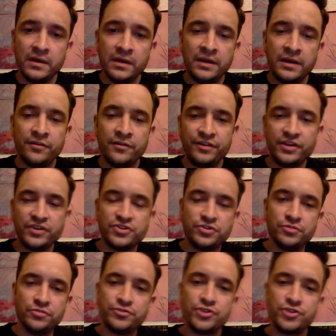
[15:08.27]
Here's the
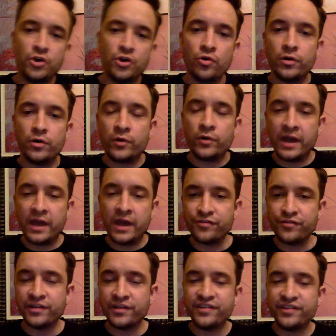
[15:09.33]
issue. So okay,
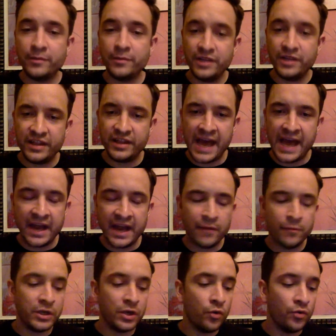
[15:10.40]
so let's say we did that
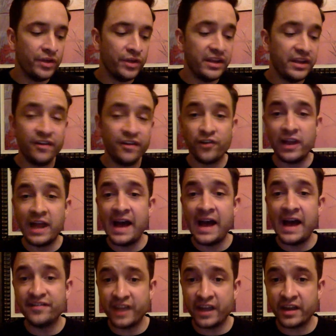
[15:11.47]
and we only did it for
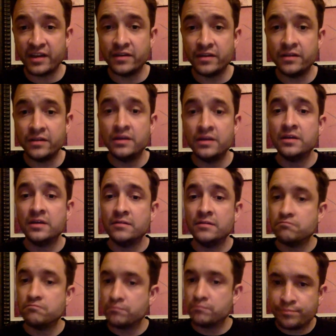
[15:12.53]
last second
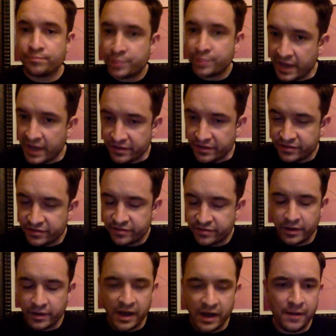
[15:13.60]

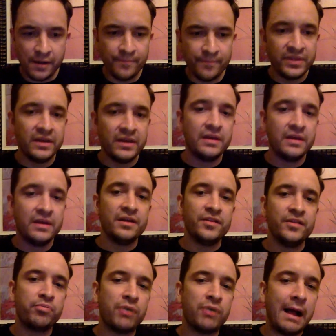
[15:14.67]
plays.
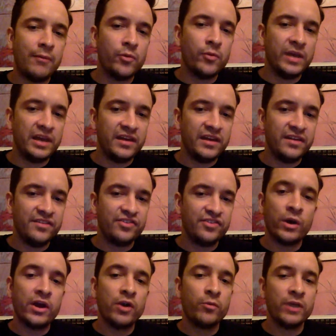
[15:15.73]
The problem
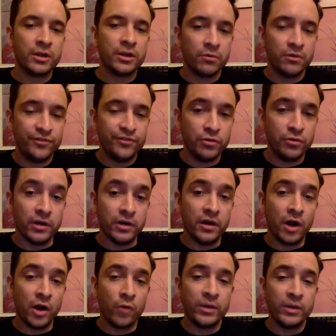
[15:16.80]
is when are we going to review
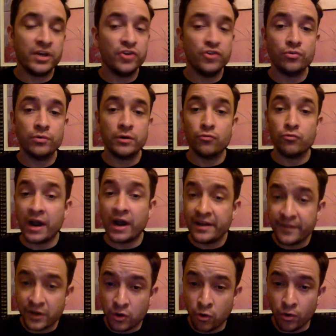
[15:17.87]
it? Are we going to do it right
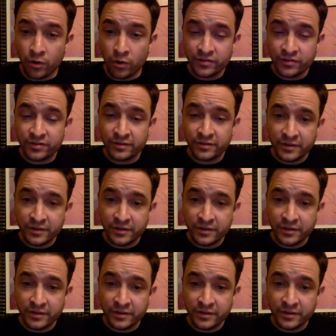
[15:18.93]
on the court?